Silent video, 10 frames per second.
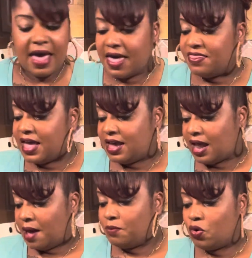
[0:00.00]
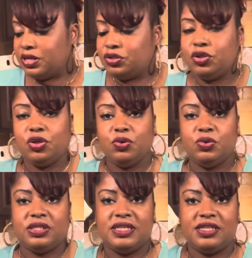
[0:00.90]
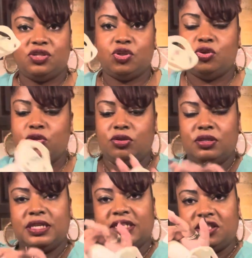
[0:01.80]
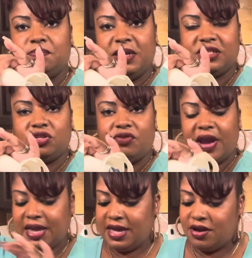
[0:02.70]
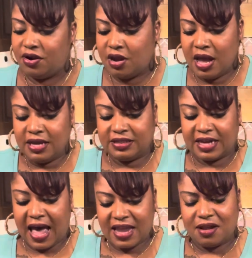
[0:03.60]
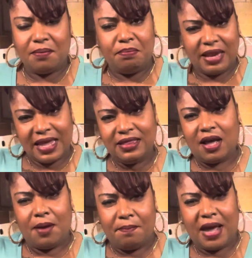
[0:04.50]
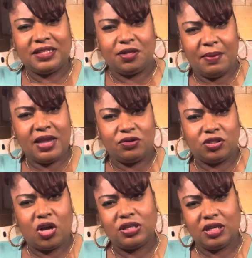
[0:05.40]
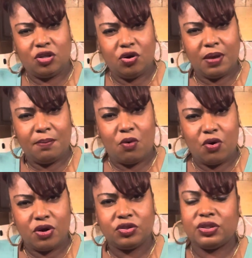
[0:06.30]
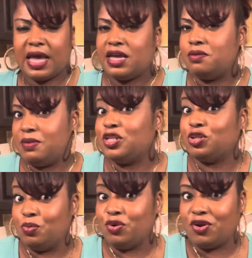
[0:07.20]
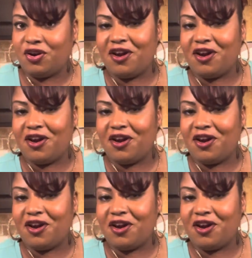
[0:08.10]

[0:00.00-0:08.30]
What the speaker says: And then I'm going to use this tool, this mixer right here, to kind of blend up my tomato sauce a little bit more so that it can be smoother.